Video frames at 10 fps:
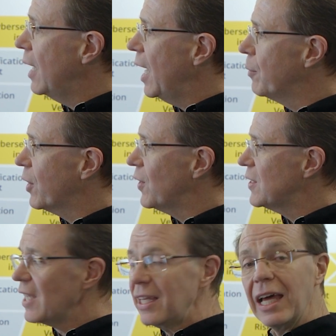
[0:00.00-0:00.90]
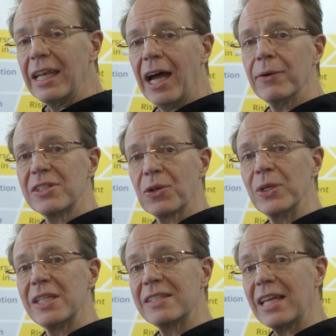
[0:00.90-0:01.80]
And we're going to see that now it's
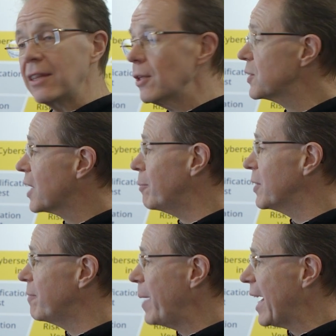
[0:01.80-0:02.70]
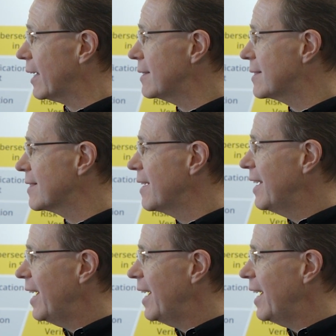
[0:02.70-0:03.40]
going to send those couple of packets,